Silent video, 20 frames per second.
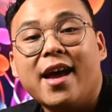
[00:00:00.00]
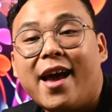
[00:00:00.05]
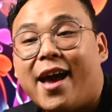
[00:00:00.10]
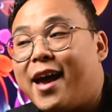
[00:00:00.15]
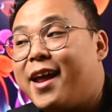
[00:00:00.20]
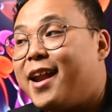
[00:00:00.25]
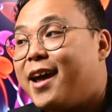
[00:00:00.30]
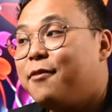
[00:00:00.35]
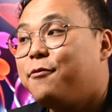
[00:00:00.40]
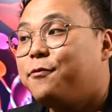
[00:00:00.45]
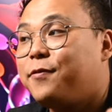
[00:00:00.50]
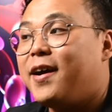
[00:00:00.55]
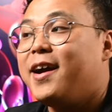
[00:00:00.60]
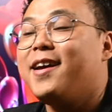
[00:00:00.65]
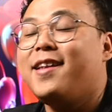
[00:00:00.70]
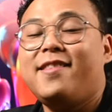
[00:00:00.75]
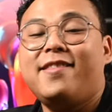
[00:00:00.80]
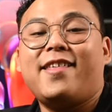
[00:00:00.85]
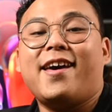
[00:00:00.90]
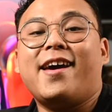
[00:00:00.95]
And I
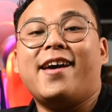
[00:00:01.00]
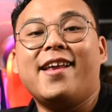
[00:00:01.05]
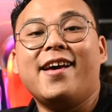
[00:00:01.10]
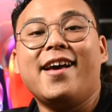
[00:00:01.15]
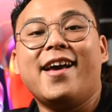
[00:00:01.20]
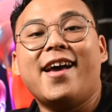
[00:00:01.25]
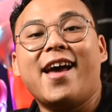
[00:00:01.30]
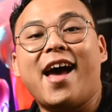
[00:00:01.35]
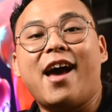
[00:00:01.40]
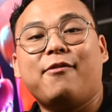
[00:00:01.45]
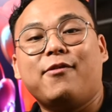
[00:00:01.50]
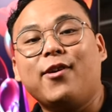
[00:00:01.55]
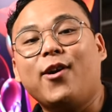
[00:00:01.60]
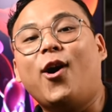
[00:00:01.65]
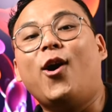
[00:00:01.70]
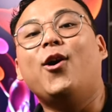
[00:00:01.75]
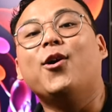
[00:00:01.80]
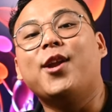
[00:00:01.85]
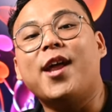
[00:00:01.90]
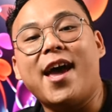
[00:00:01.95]
find that having
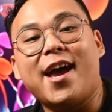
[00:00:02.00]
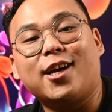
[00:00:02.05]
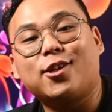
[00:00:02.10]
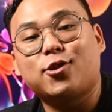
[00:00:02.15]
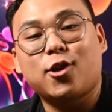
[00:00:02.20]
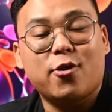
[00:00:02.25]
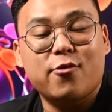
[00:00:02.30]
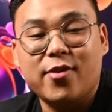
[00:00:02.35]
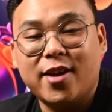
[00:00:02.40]
all the extra